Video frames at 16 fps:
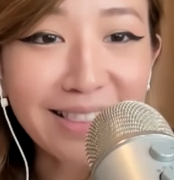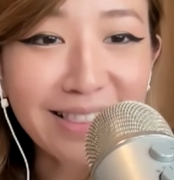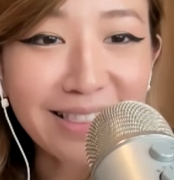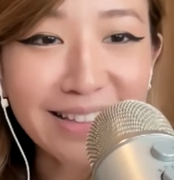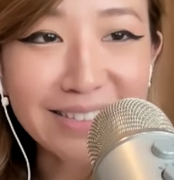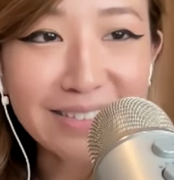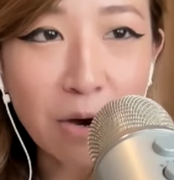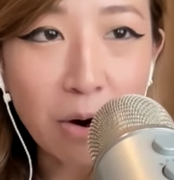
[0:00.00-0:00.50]

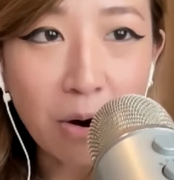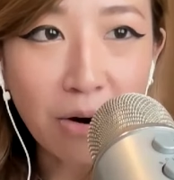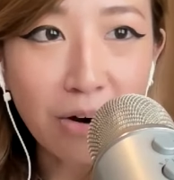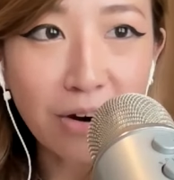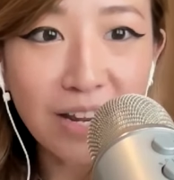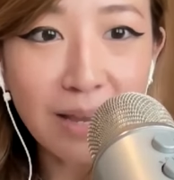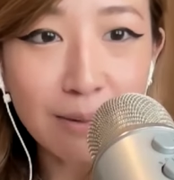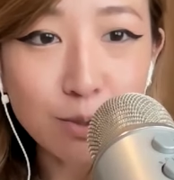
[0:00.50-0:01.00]
this
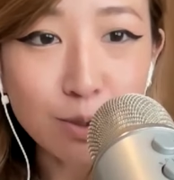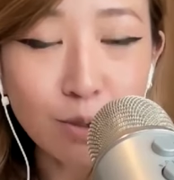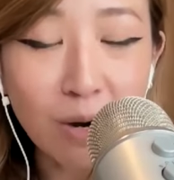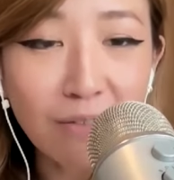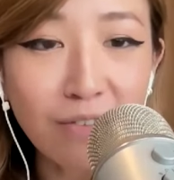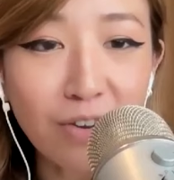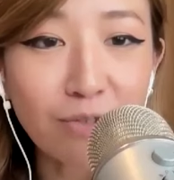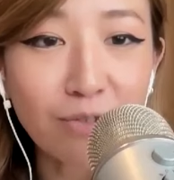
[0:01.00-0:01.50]
car kept
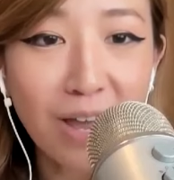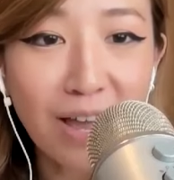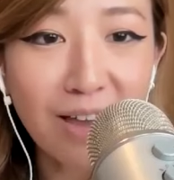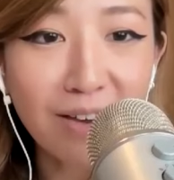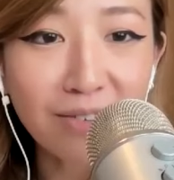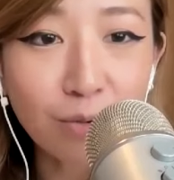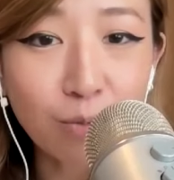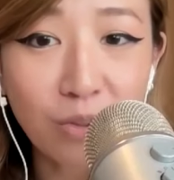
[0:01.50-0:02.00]
driving
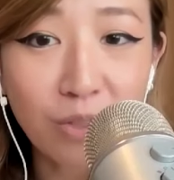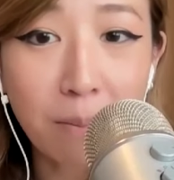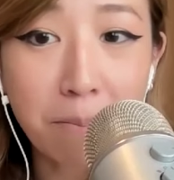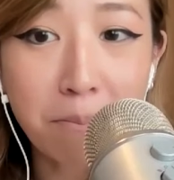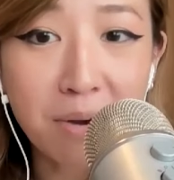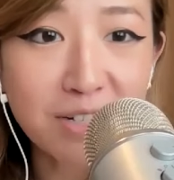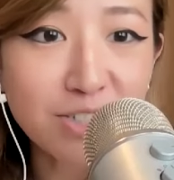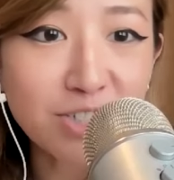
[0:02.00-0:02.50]
around with a
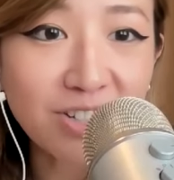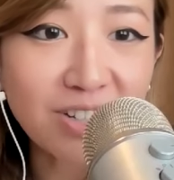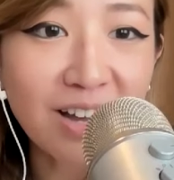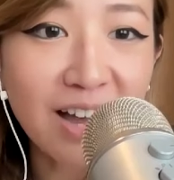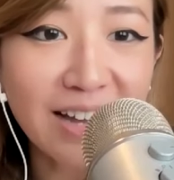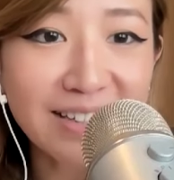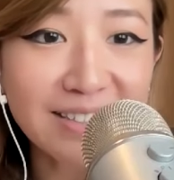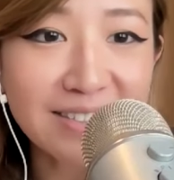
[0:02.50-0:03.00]
bunch of
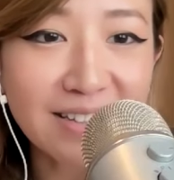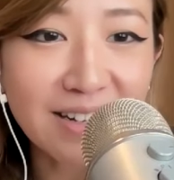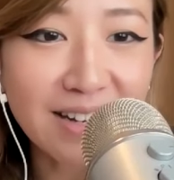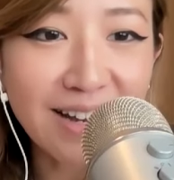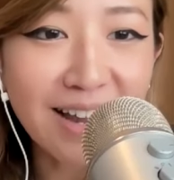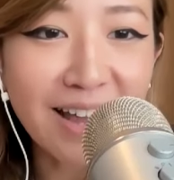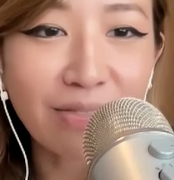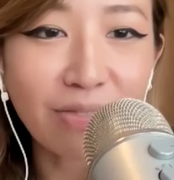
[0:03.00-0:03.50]
guys in
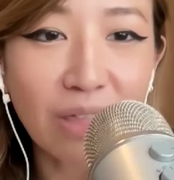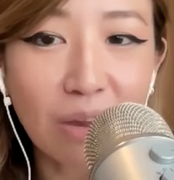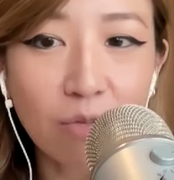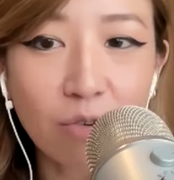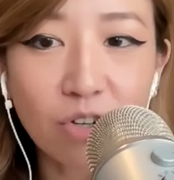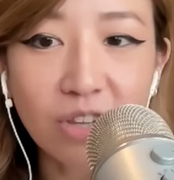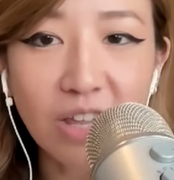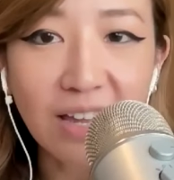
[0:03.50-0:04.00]
it, and they
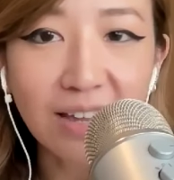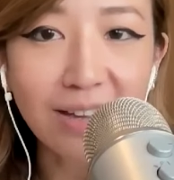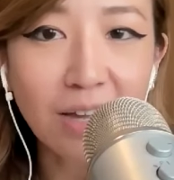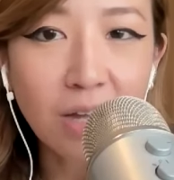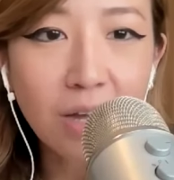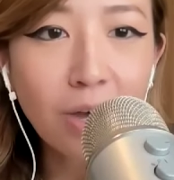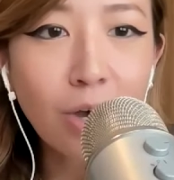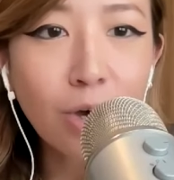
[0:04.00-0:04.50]
were like
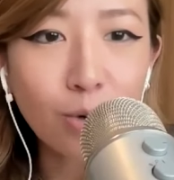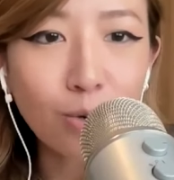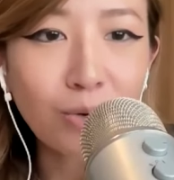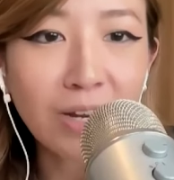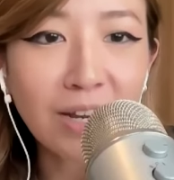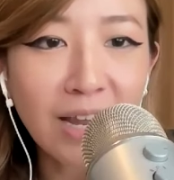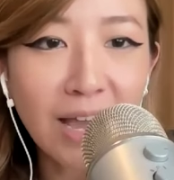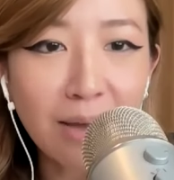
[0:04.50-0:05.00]

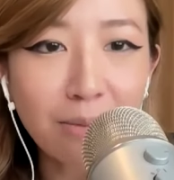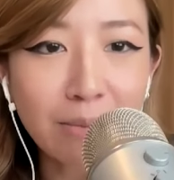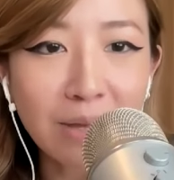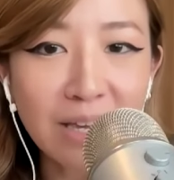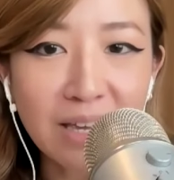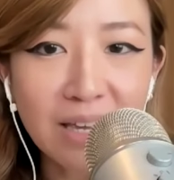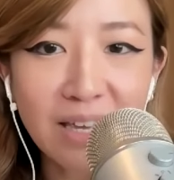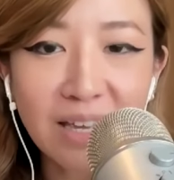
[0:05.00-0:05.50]
hooting at
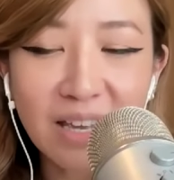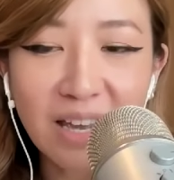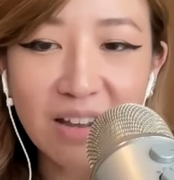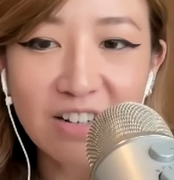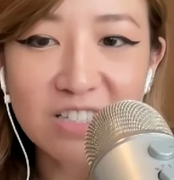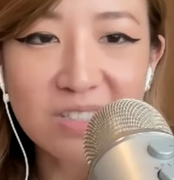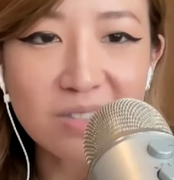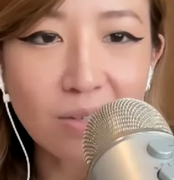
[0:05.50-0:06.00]
me
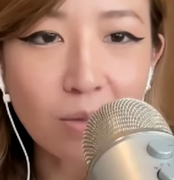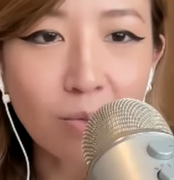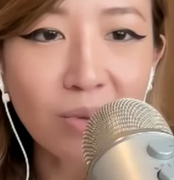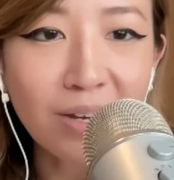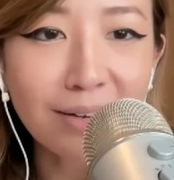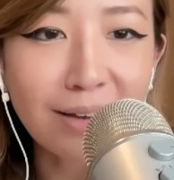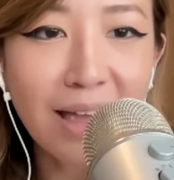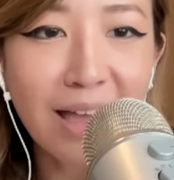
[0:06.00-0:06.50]
and
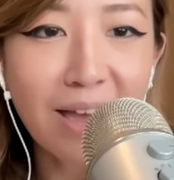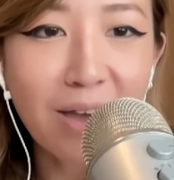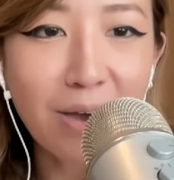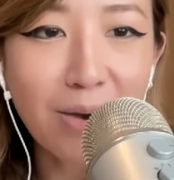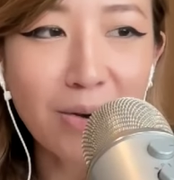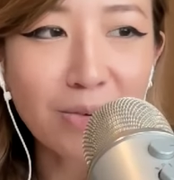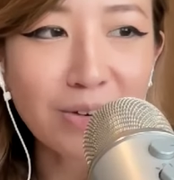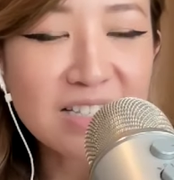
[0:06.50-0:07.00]
slowing
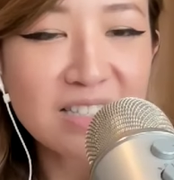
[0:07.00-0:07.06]
down,